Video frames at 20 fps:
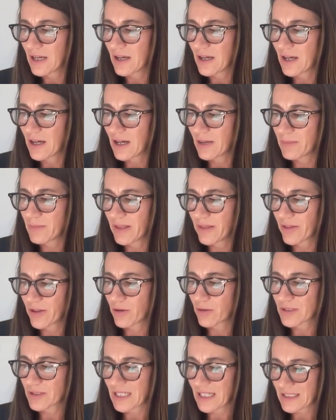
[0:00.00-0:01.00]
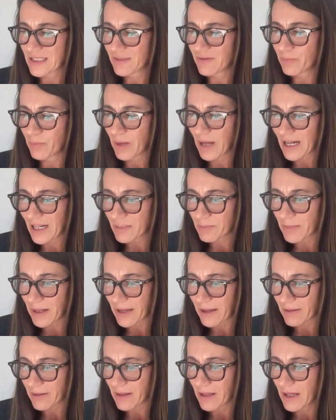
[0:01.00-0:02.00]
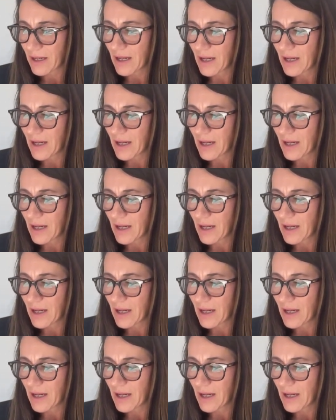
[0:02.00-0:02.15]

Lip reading: in the context of blackmail.